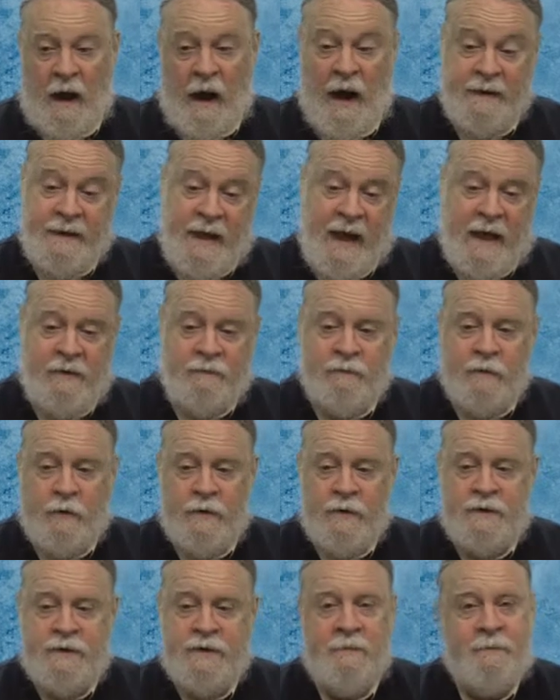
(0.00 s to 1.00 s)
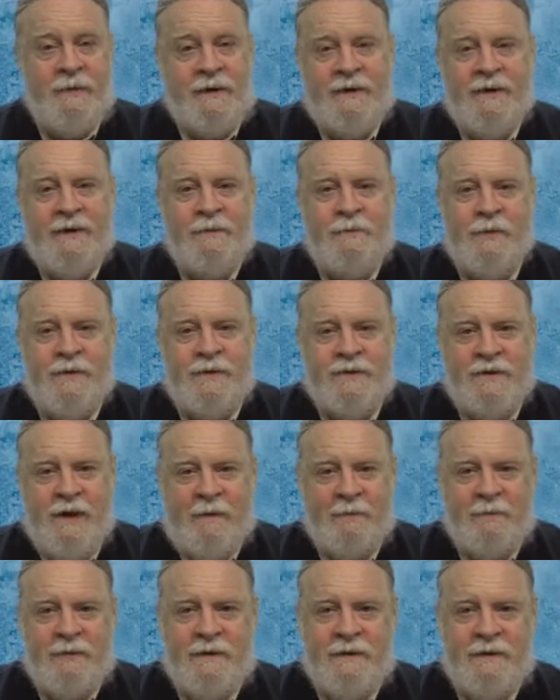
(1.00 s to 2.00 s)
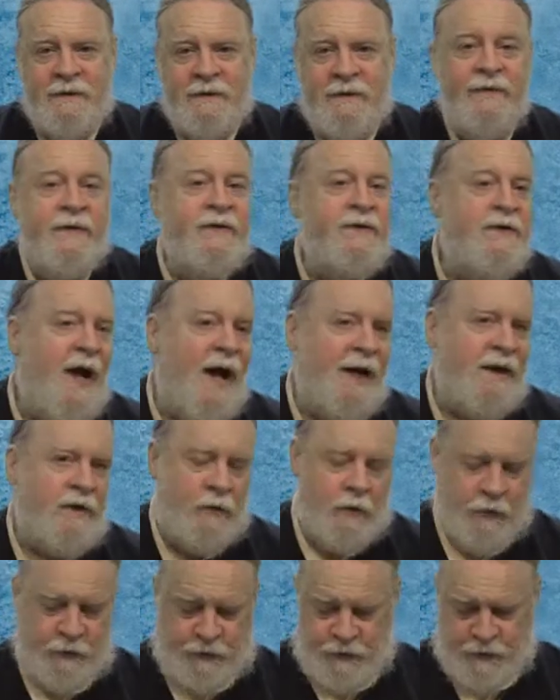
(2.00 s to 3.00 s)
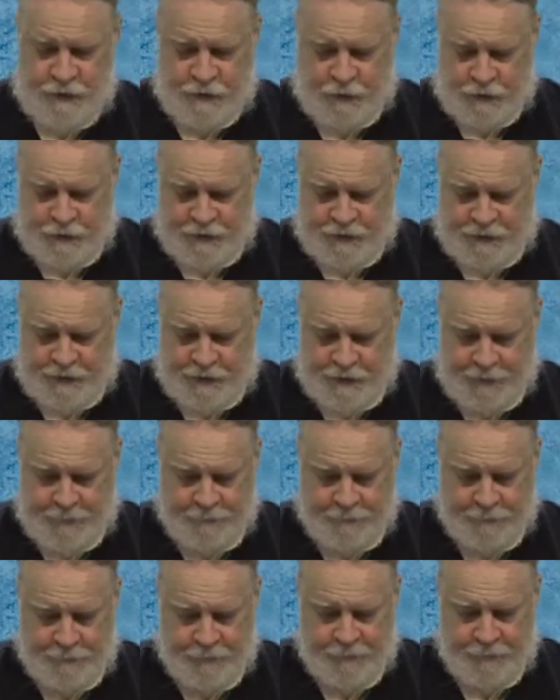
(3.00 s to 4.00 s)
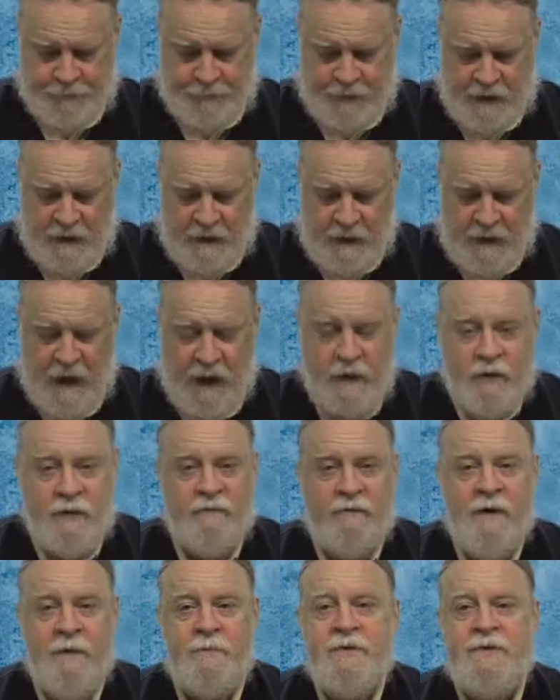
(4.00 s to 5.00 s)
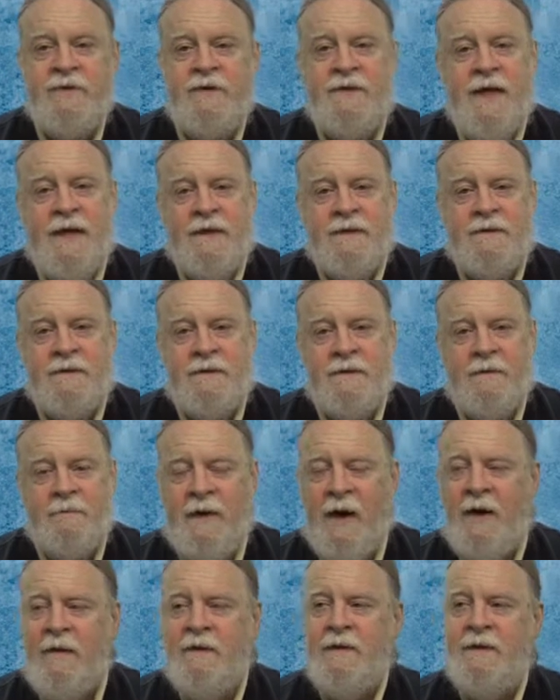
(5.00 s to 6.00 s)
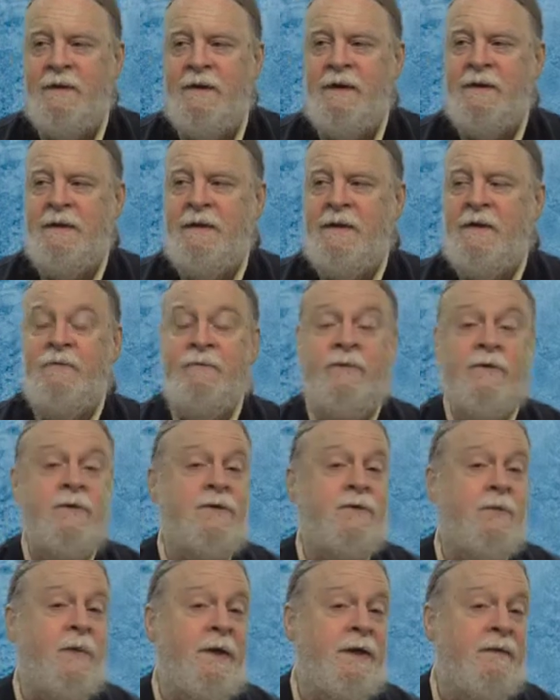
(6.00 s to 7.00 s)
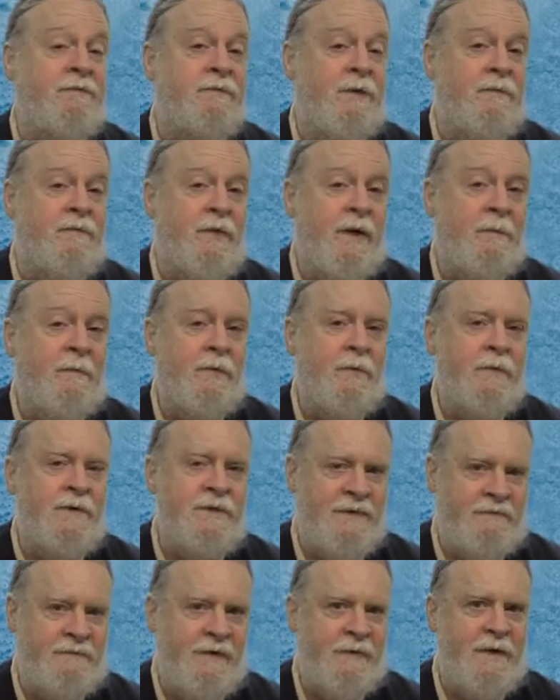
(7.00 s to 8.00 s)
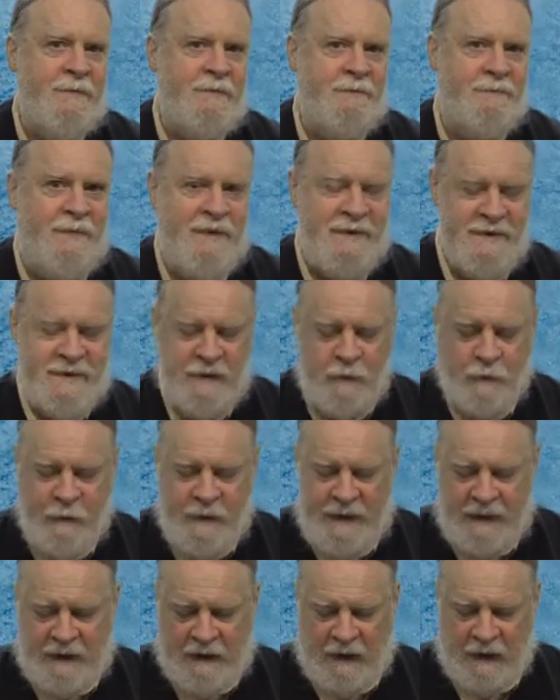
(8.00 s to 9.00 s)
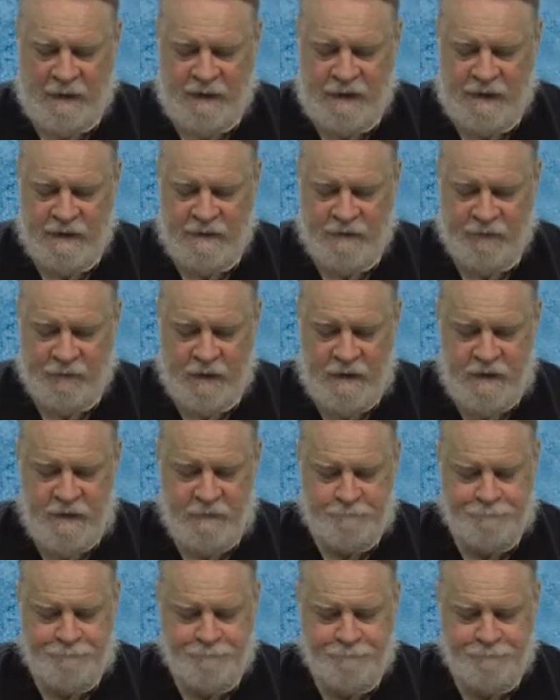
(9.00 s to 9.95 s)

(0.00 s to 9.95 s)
And that, of course, immediately brings up the not good news. On November 6th, apparently the first week of November was a very busy week on this front.